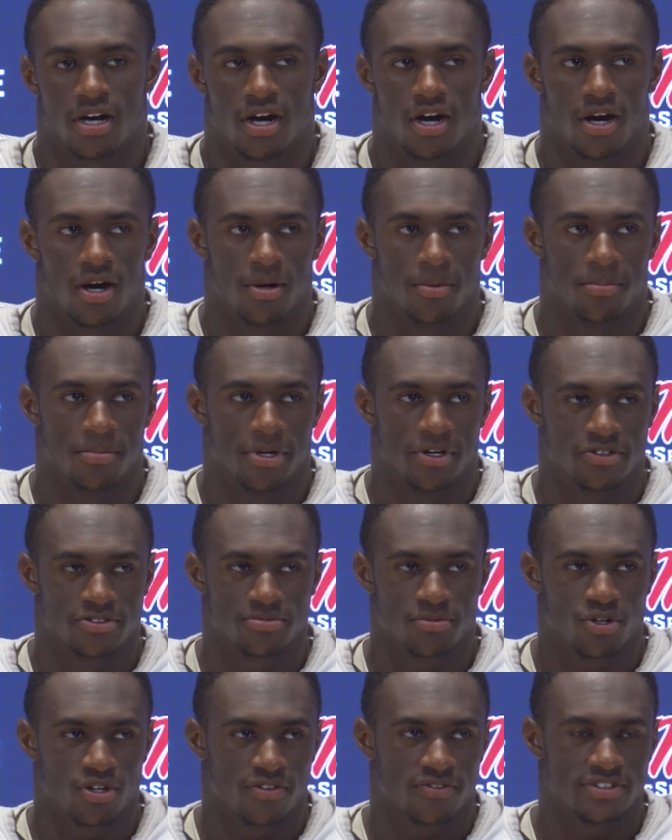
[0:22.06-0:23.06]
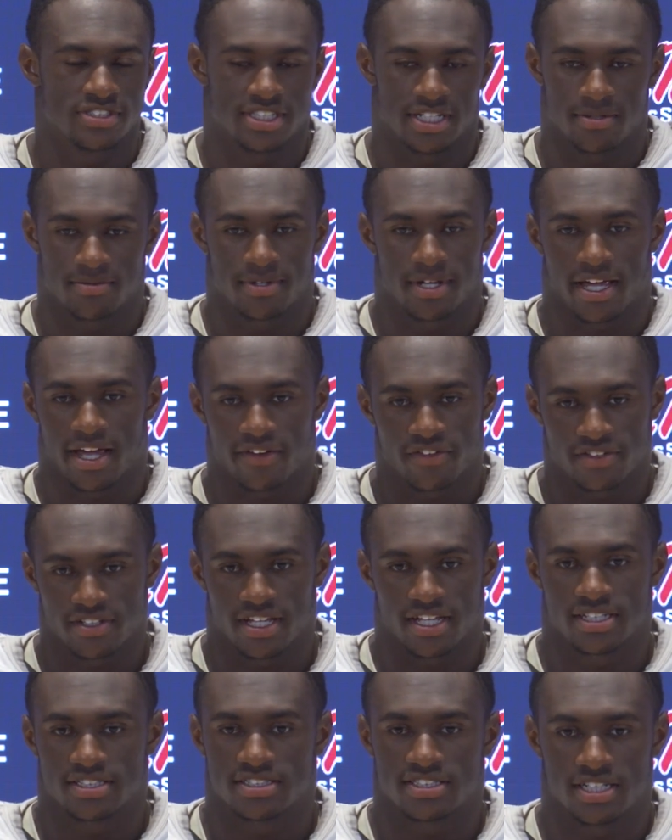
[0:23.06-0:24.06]
It was more of a team thing.
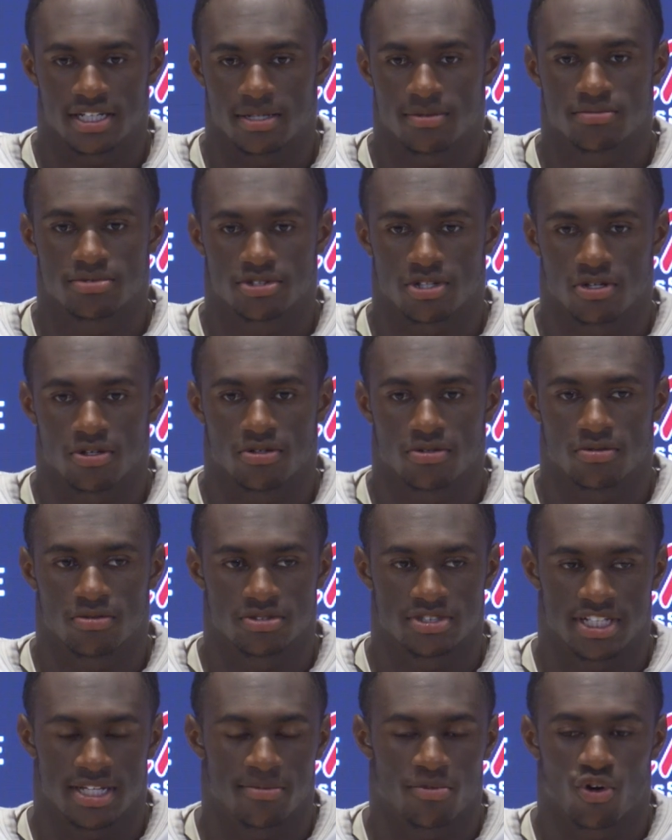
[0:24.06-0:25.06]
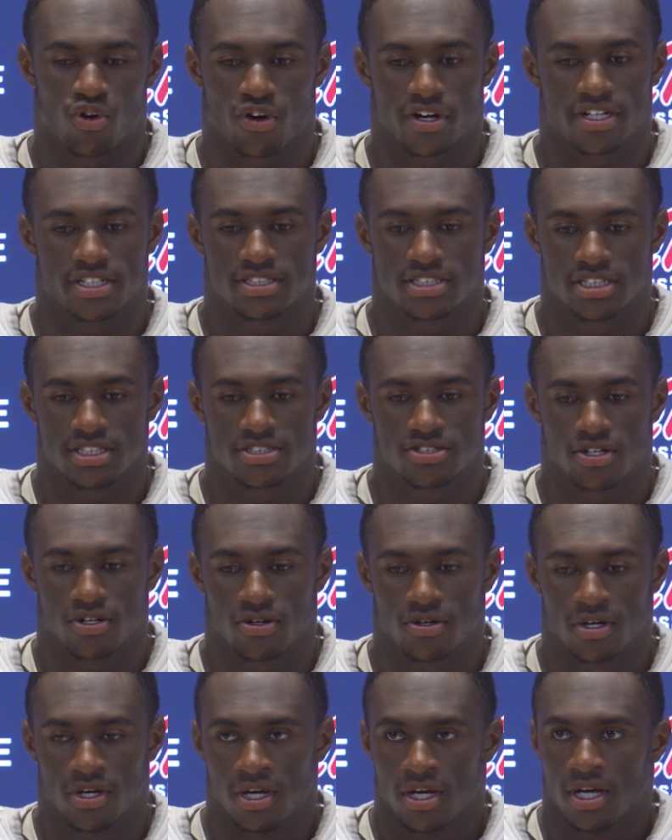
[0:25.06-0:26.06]
Everything's team, so team-oriented.
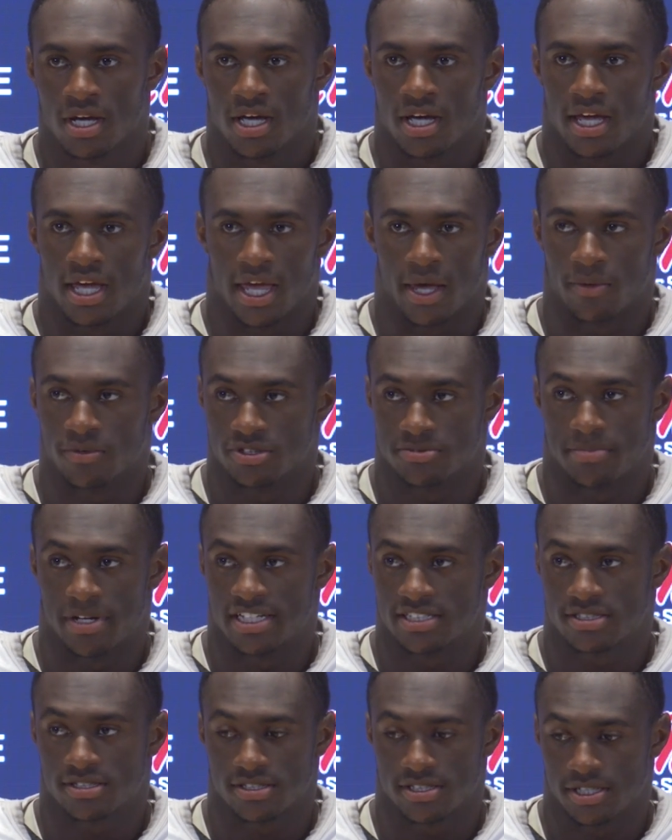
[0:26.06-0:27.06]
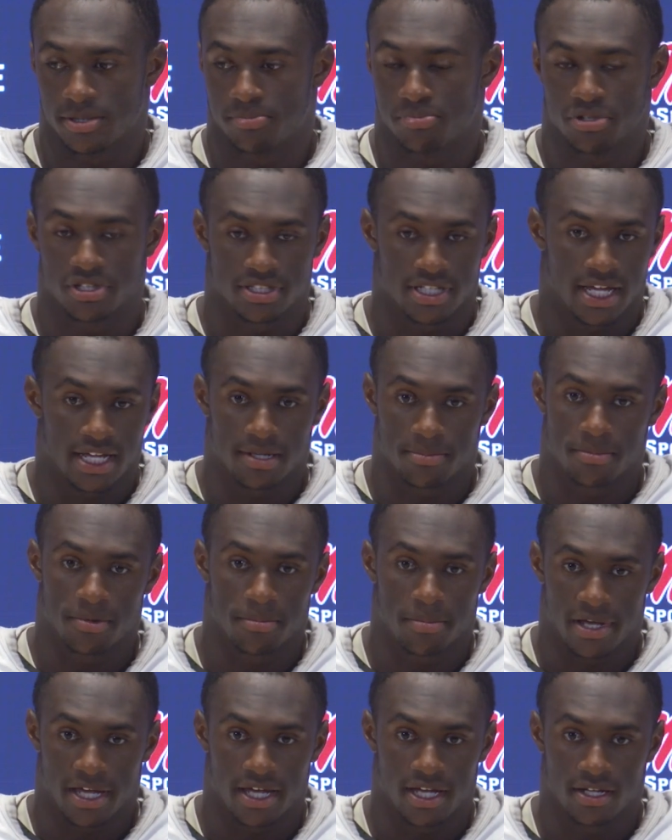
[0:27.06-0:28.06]
So it was basically put that to
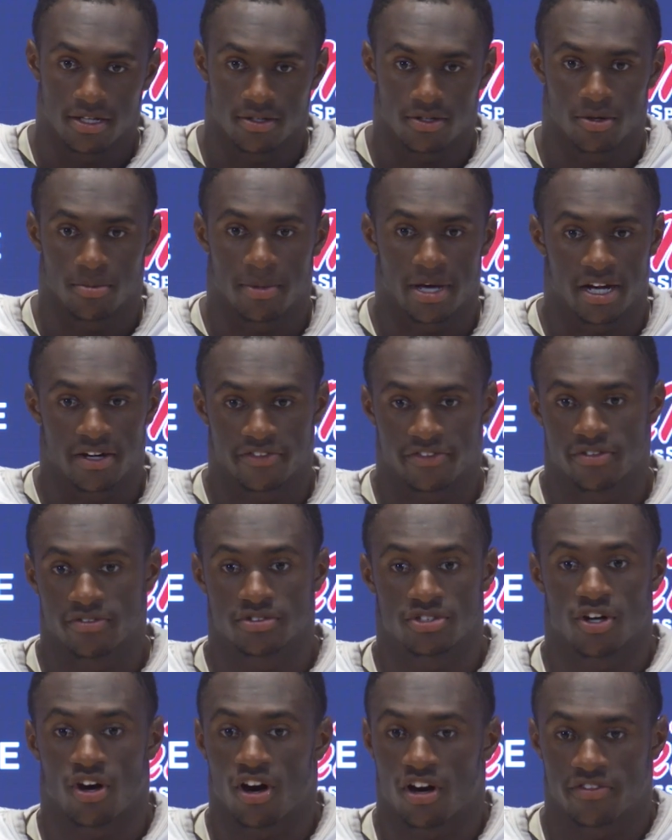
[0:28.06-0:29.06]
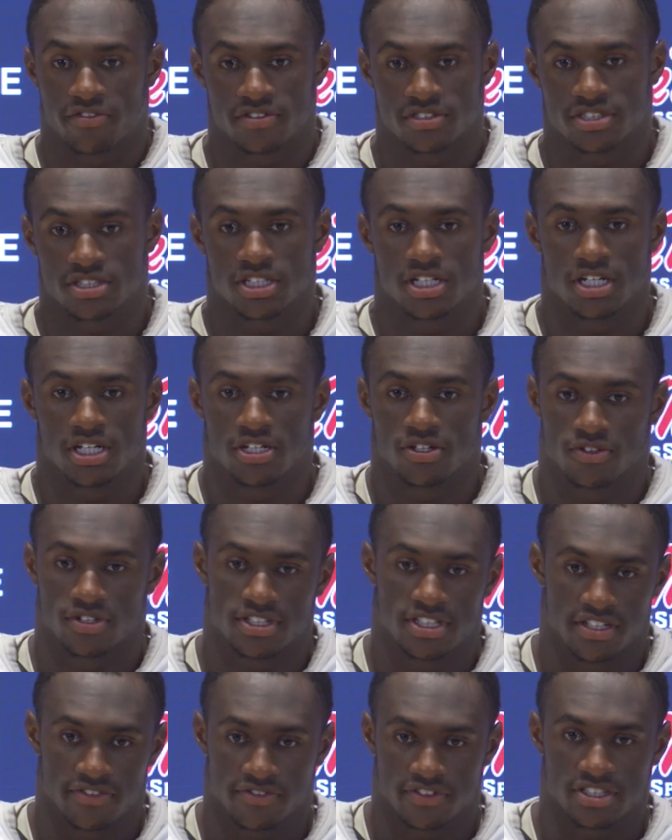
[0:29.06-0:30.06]
bed, no matter if it was the offense good or
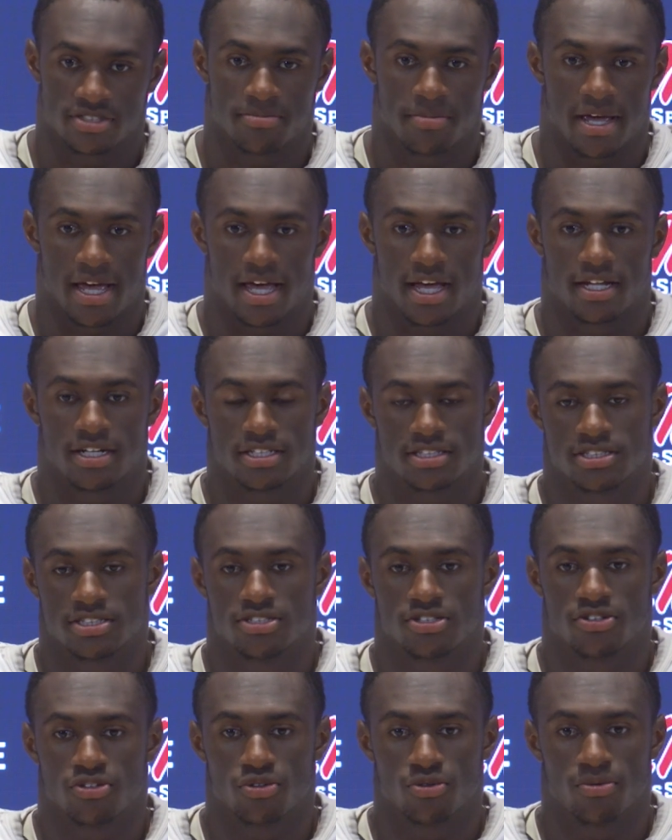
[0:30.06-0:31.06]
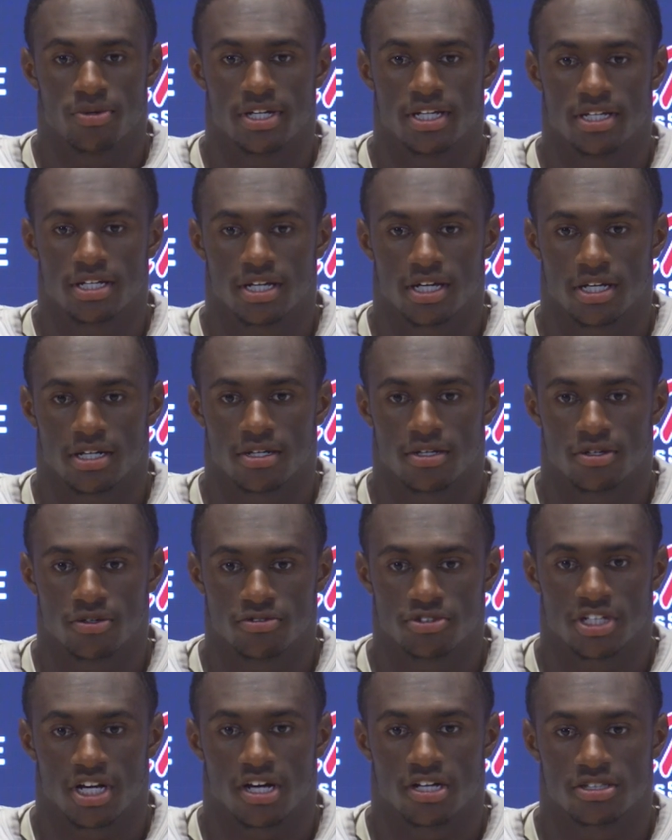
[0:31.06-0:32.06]
defense bad. This is a new week and new
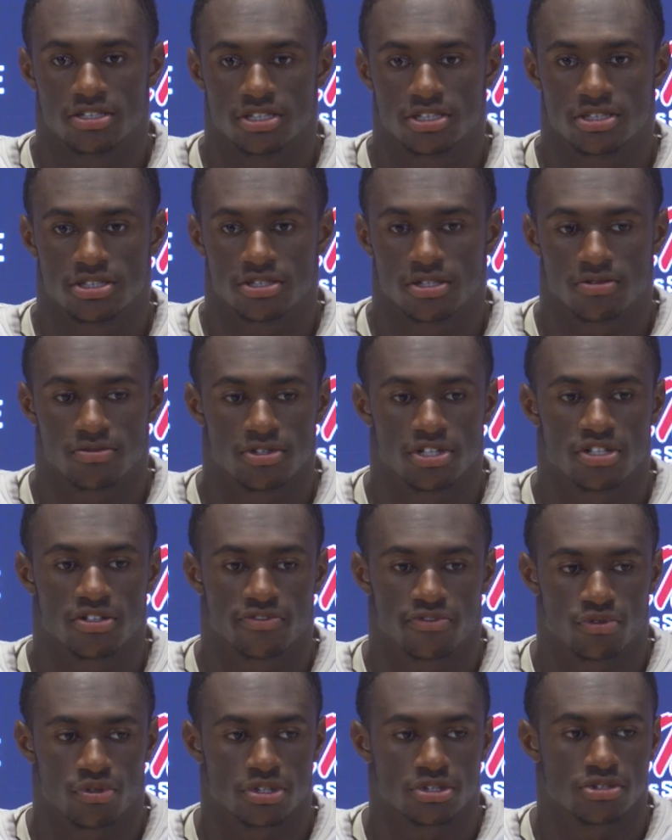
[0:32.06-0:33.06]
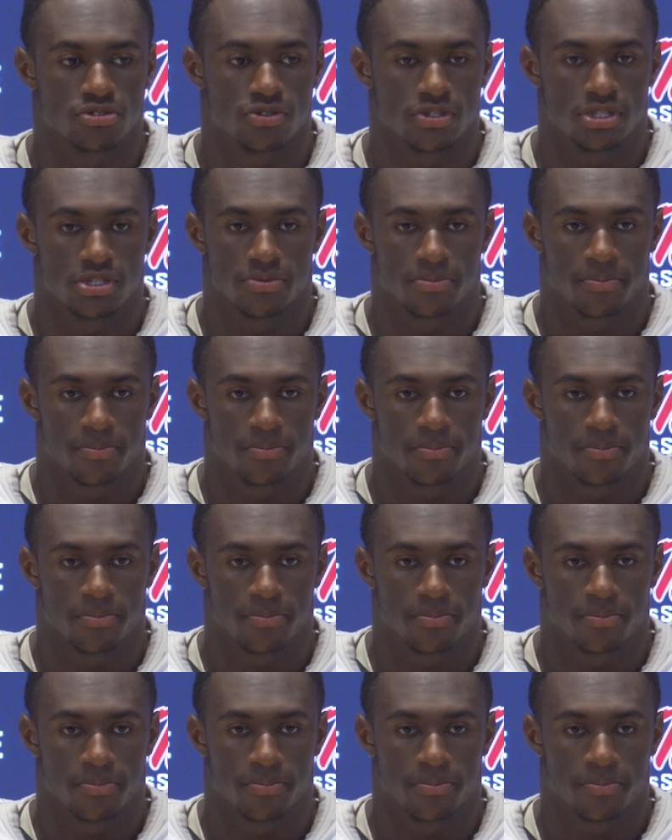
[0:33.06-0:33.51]
challenges, so we're looking forward to it.